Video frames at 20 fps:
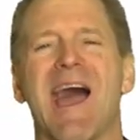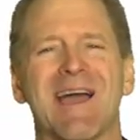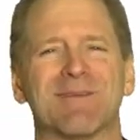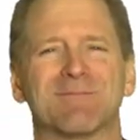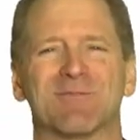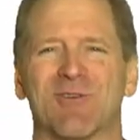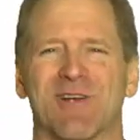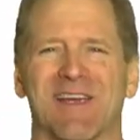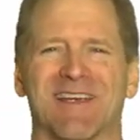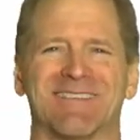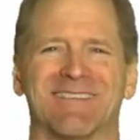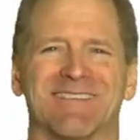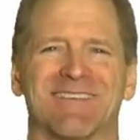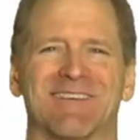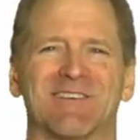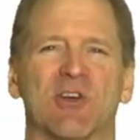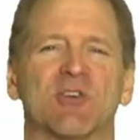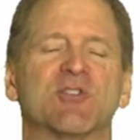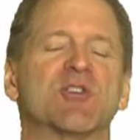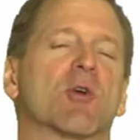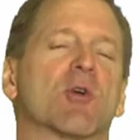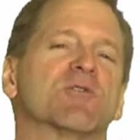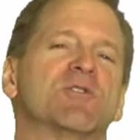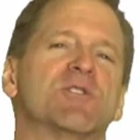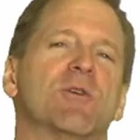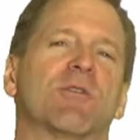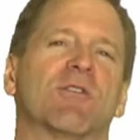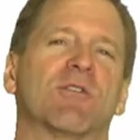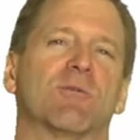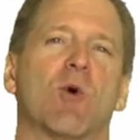I'm Craig Sigl, your
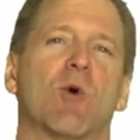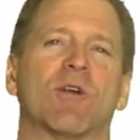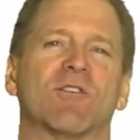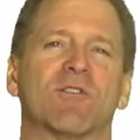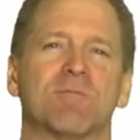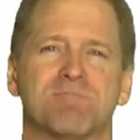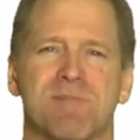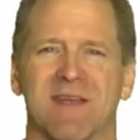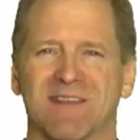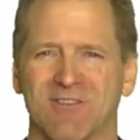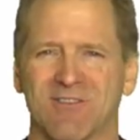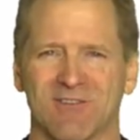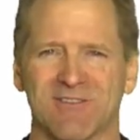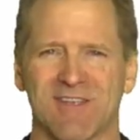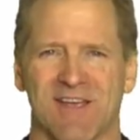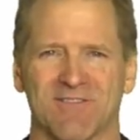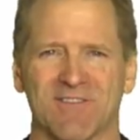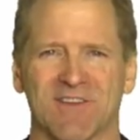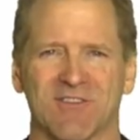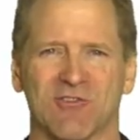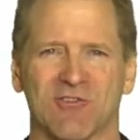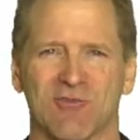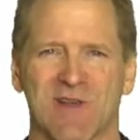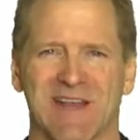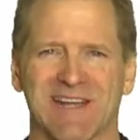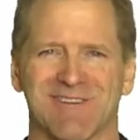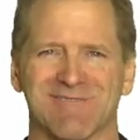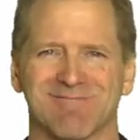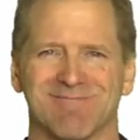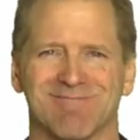youth sports mental toughness
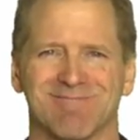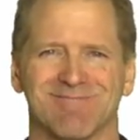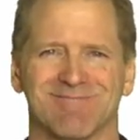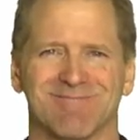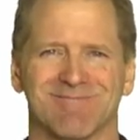trainer.